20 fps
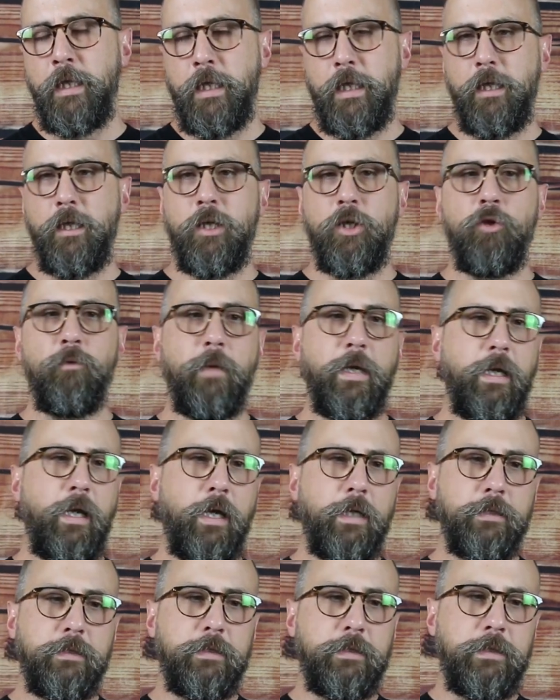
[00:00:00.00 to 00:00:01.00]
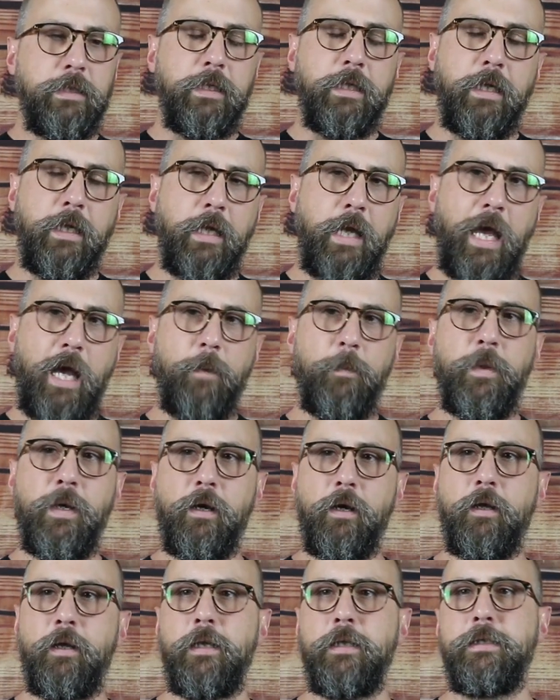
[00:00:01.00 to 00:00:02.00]
You may not see it
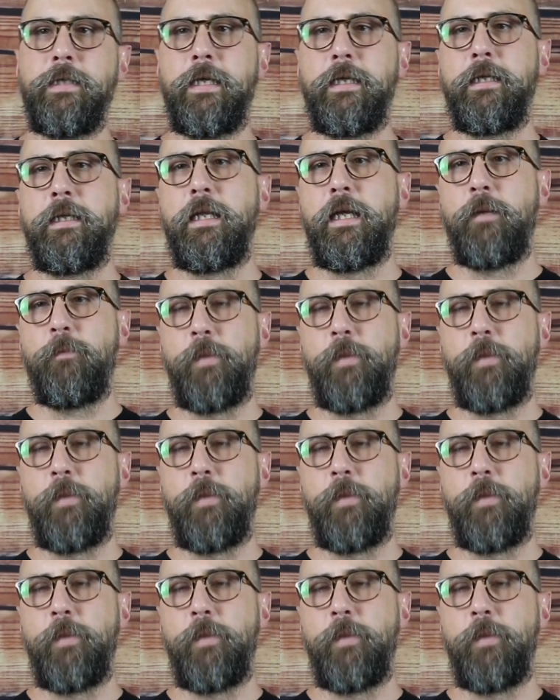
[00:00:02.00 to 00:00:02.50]
happening on a day-to-day